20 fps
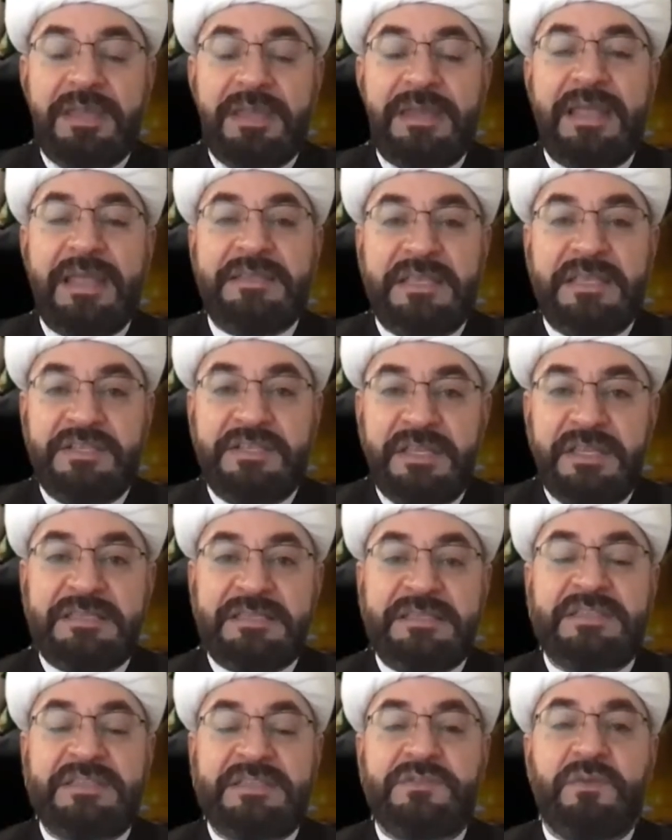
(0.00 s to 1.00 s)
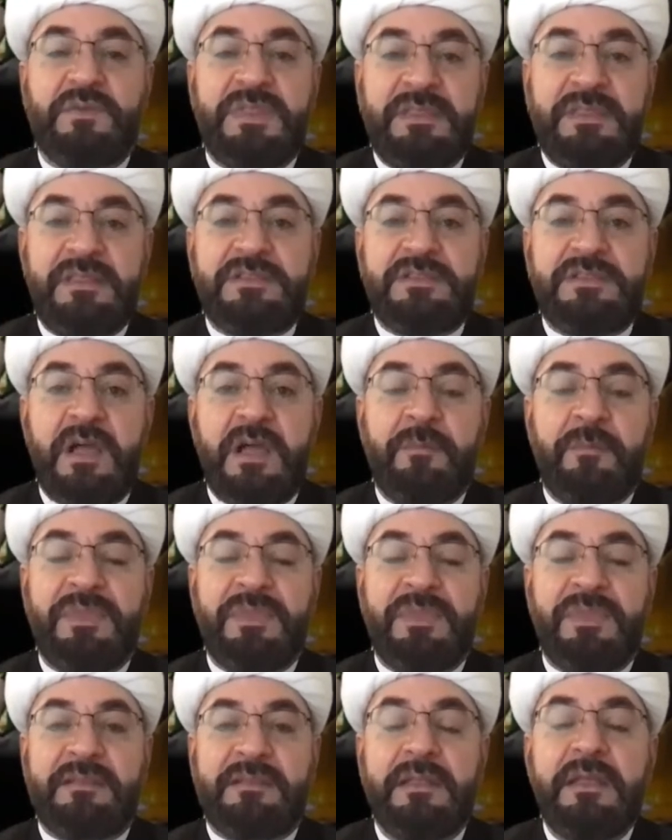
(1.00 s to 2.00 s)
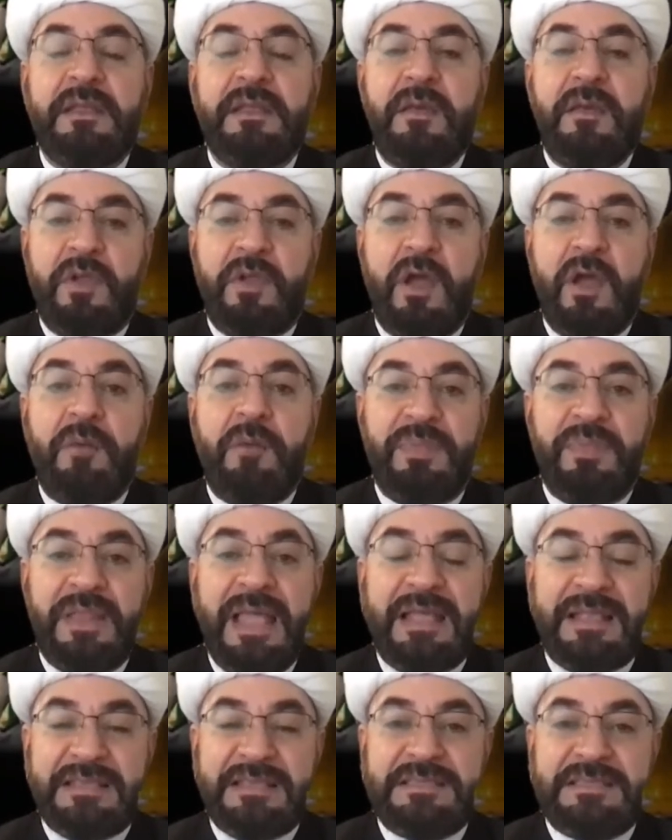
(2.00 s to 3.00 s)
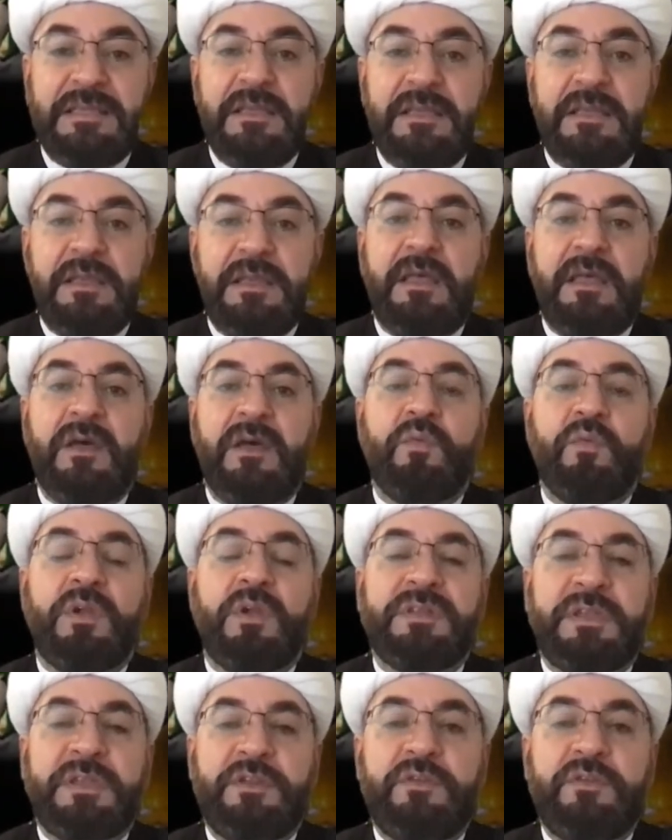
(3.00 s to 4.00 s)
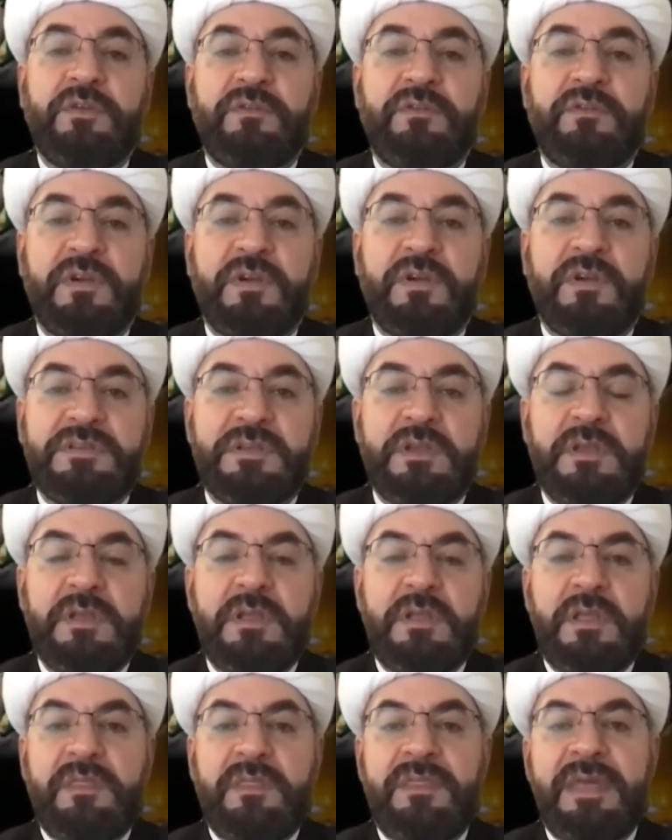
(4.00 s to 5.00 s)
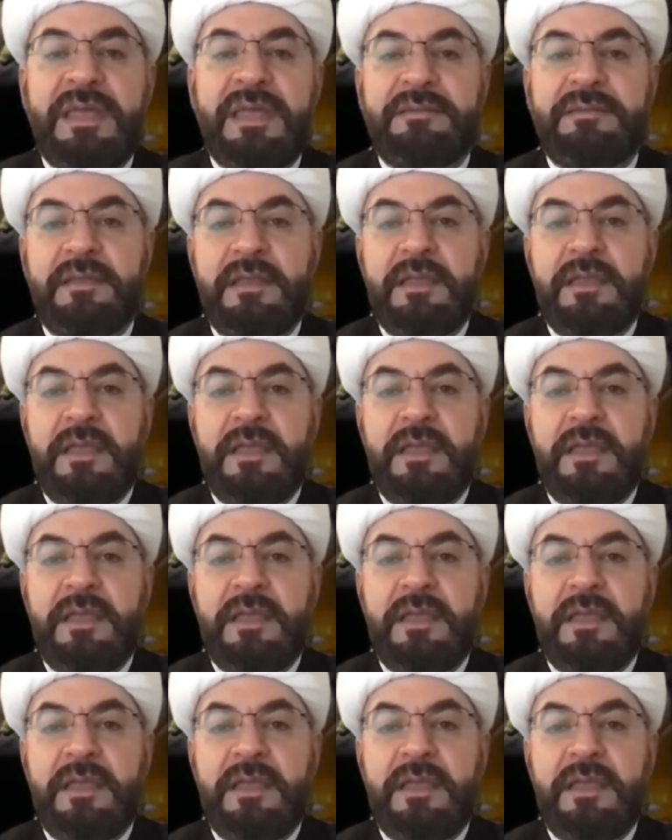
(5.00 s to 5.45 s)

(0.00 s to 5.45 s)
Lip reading: organization exists within this complex world that